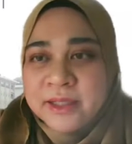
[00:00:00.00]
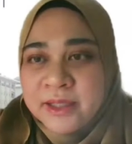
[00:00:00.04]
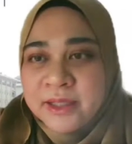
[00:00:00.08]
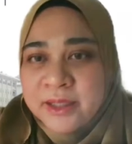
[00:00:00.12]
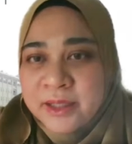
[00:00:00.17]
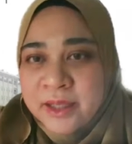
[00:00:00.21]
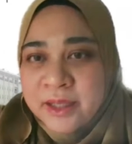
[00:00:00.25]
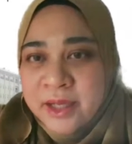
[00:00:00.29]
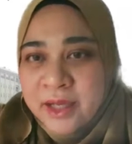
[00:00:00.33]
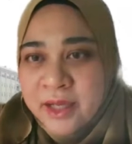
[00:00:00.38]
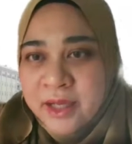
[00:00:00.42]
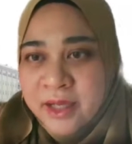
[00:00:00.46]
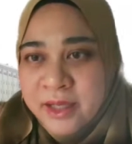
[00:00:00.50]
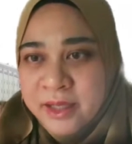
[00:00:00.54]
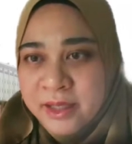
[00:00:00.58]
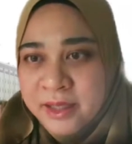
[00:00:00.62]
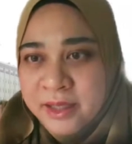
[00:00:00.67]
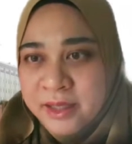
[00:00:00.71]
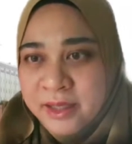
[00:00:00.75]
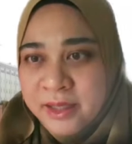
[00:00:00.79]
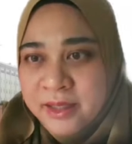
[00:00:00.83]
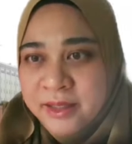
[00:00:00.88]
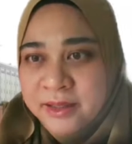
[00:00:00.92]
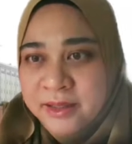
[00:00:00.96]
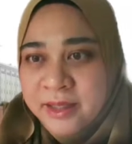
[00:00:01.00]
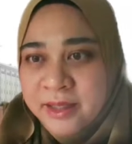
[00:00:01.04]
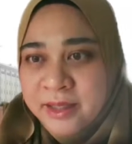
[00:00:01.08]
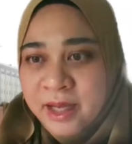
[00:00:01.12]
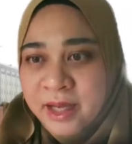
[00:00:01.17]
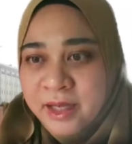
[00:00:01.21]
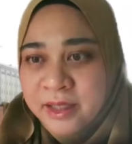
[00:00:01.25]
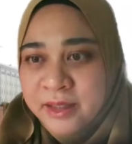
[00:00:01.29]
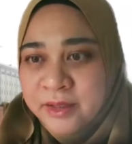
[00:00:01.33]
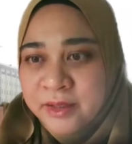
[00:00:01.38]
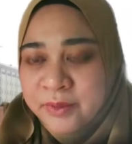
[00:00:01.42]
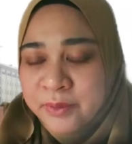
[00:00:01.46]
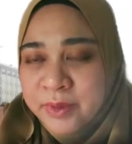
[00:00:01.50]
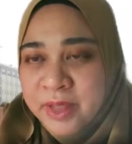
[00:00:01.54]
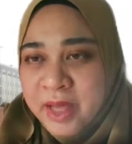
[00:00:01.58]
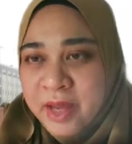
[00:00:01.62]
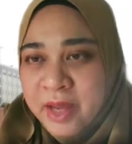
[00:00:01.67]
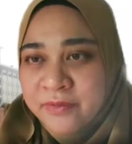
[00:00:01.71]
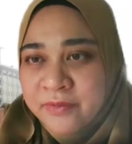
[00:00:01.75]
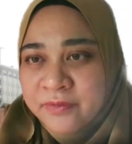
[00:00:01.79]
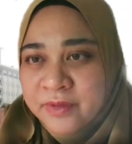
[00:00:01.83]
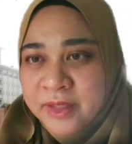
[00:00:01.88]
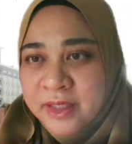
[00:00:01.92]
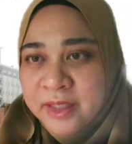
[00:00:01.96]
Yeah, do we
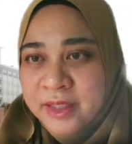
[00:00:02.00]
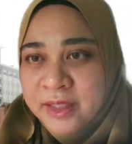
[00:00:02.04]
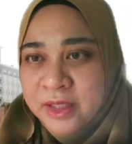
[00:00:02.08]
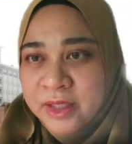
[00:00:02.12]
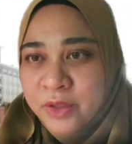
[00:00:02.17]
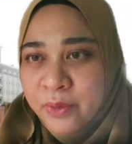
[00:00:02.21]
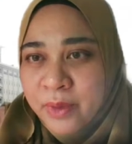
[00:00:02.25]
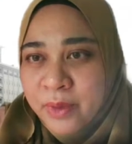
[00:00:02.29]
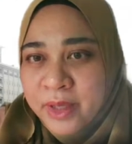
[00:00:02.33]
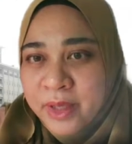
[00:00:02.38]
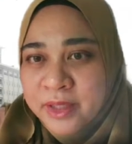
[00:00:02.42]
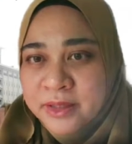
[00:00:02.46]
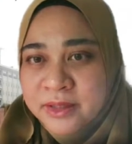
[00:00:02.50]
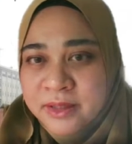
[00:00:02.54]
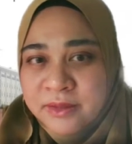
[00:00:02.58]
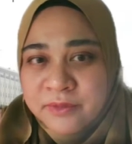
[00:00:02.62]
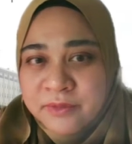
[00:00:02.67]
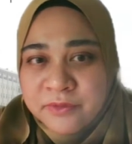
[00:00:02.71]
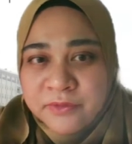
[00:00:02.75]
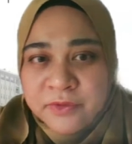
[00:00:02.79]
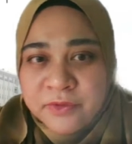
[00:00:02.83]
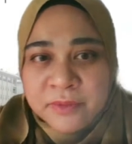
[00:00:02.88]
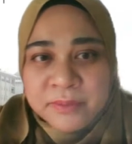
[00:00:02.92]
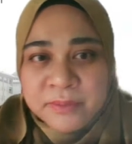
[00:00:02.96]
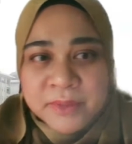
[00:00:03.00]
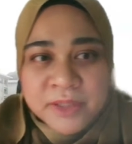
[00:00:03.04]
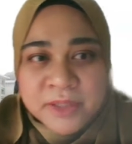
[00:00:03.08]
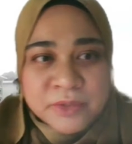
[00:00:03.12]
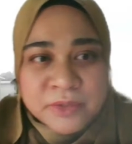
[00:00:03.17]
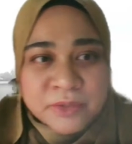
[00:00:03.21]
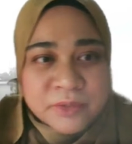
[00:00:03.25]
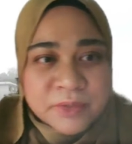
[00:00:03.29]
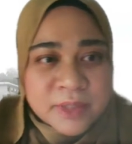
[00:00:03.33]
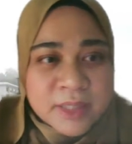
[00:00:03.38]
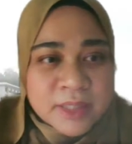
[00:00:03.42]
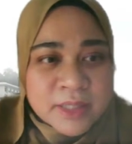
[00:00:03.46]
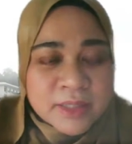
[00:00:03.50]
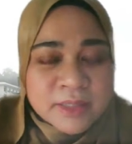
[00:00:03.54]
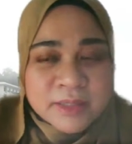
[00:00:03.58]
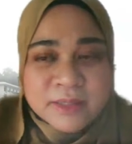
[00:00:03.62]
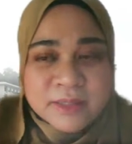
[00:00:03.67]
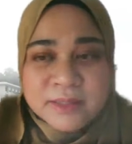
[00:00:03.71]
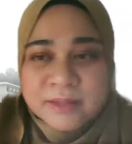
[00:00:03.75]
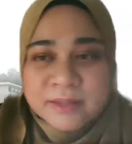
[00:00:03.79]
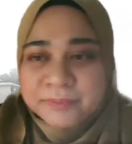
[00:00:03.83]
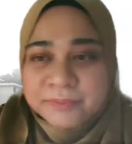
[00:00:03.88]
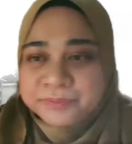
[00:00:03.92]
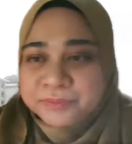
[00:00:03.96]
have any question from the
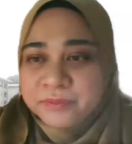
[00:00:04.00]
students?